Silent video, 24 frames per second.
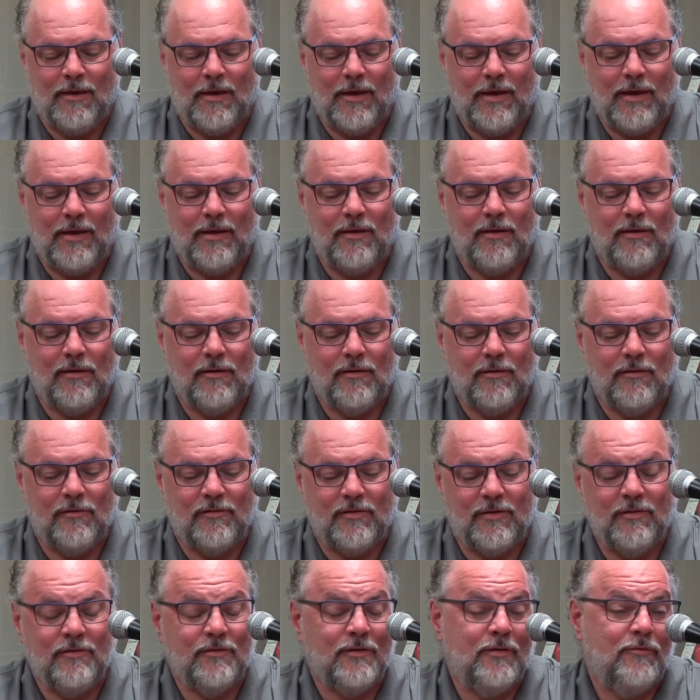And
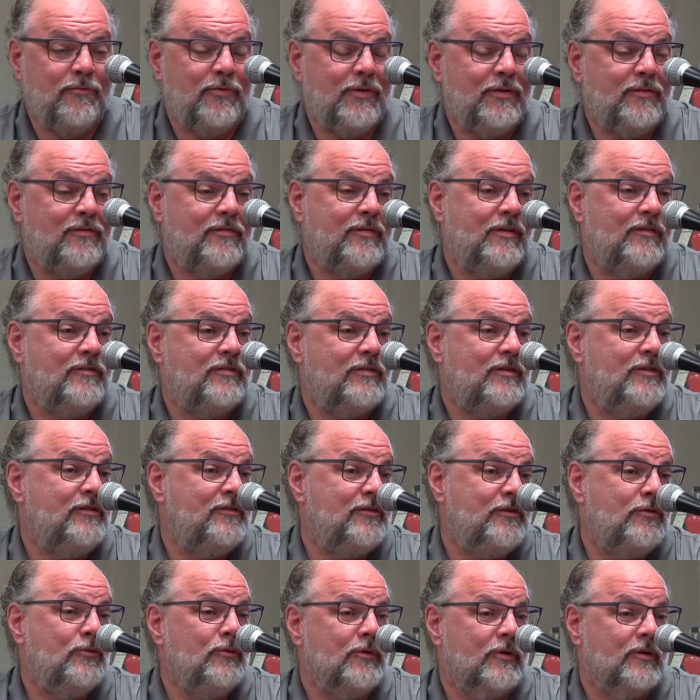she's convinced that she's
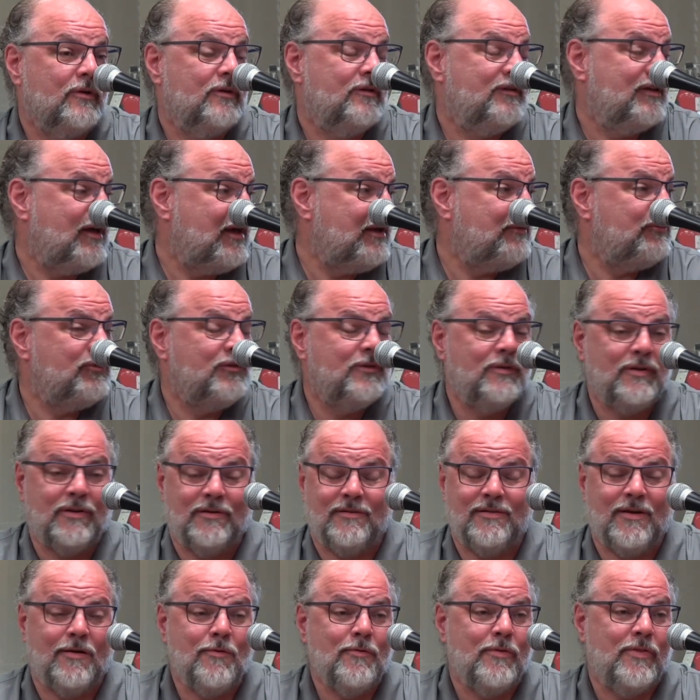cured. Time's going to
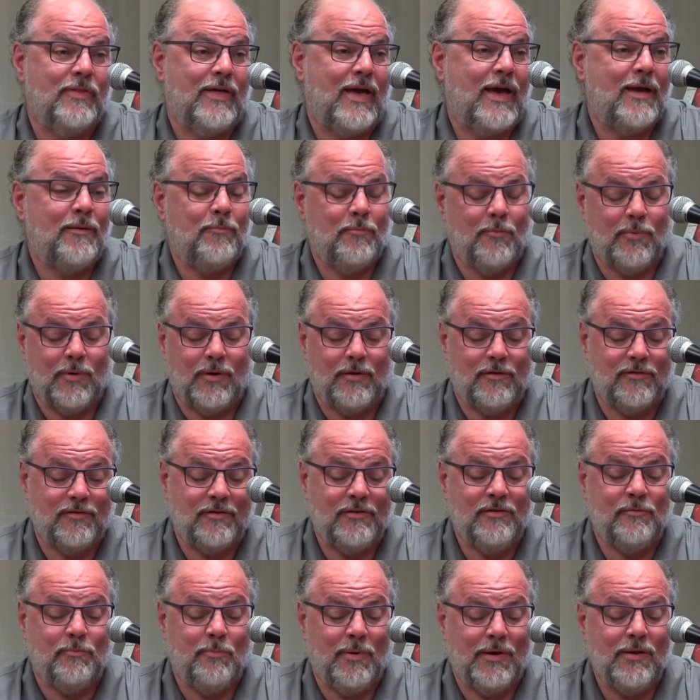tell that, but
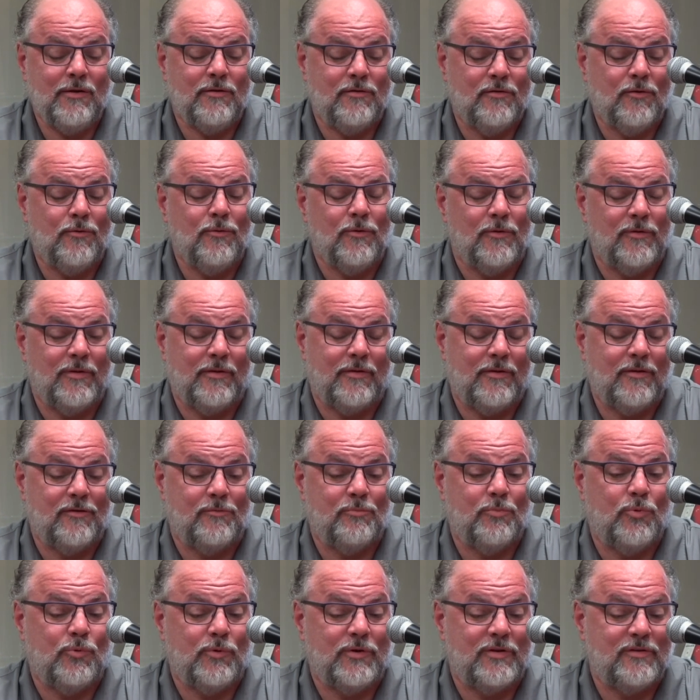she's been told at this
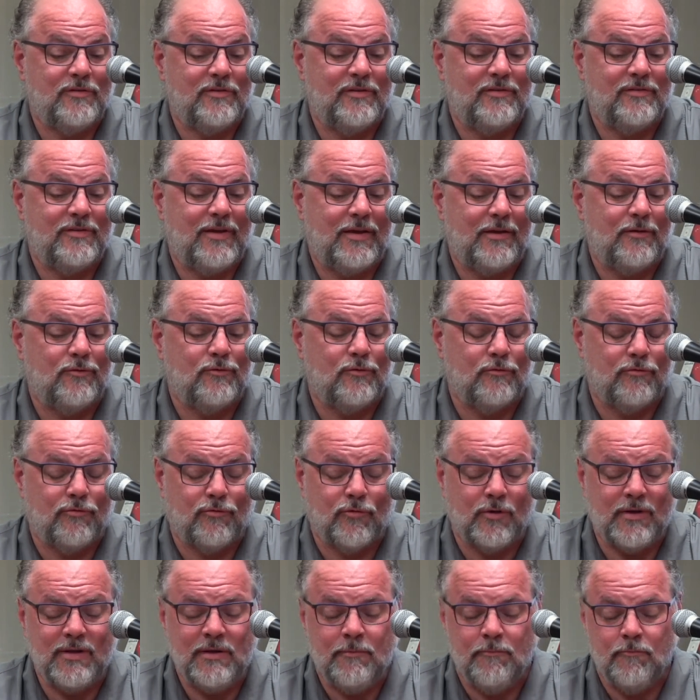point she's
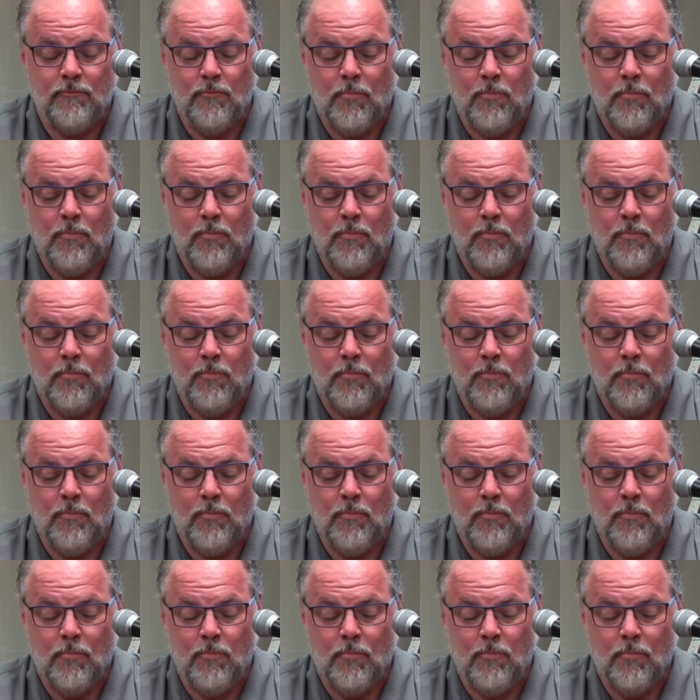cancer-free.